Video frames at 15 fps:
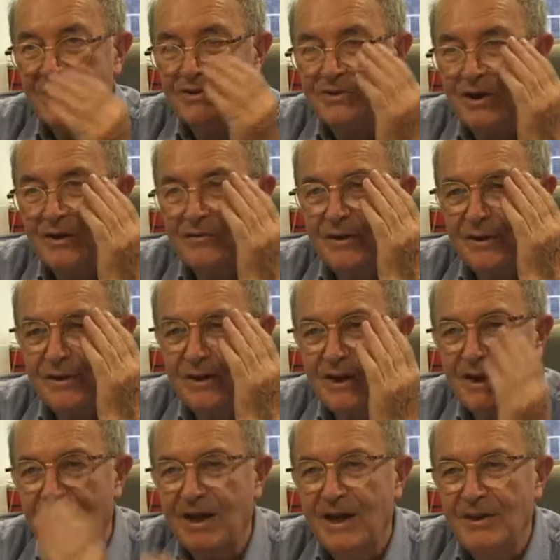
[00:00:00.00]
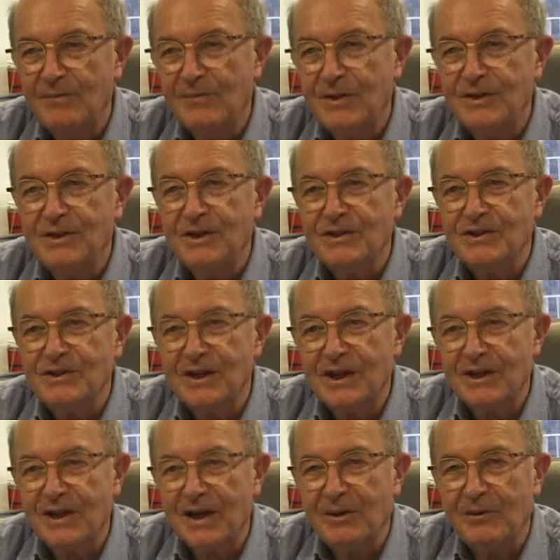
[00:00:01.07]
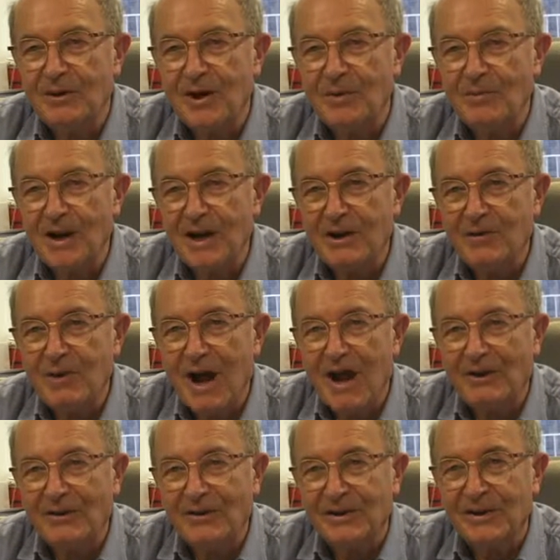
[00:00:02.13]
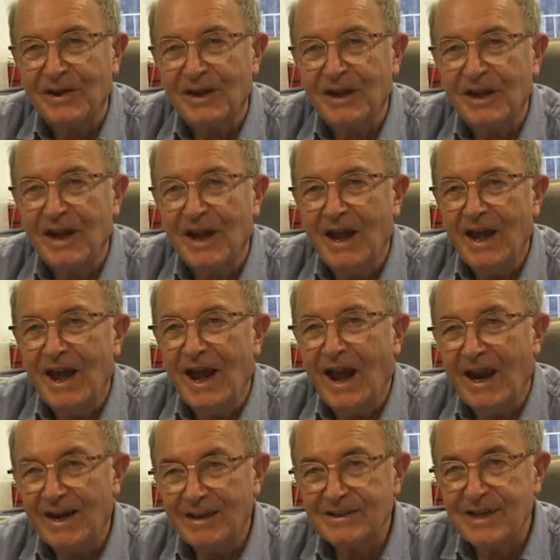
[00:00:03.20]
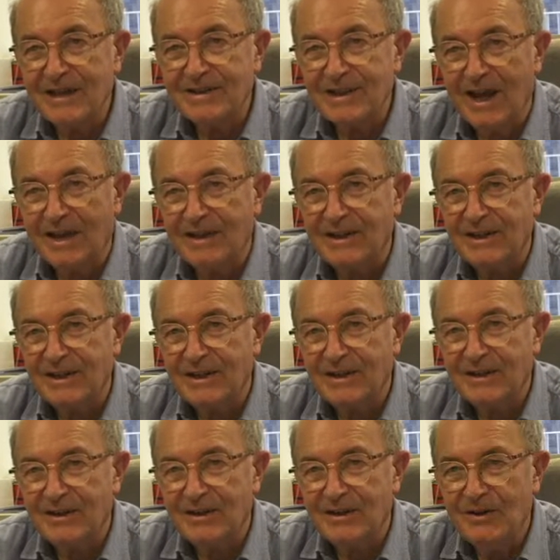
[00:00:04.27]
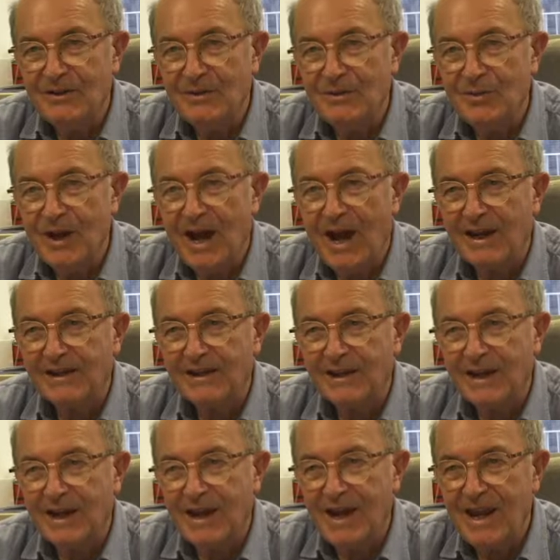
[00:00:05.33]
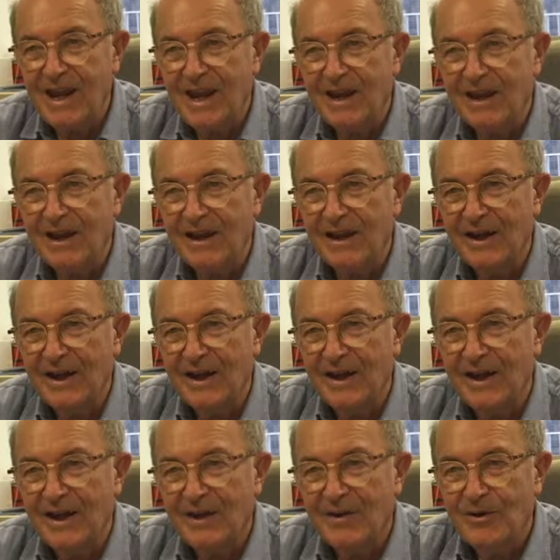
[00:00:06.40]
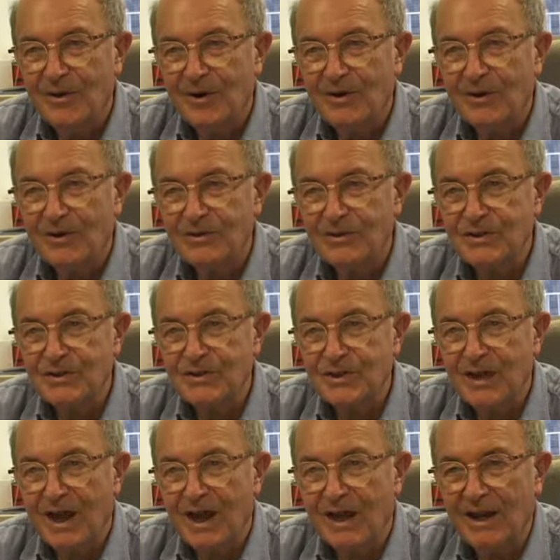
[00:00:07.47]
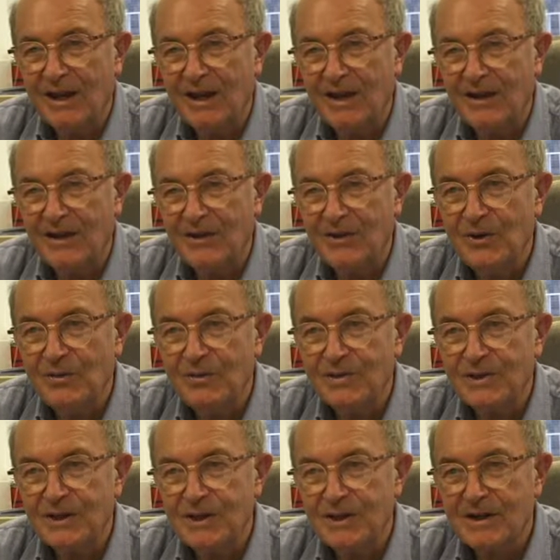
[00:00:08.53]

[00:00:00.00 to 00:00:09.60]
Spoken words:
the history of it. But there certainly were not many around. And as I said, we had here, across UCL, an enormous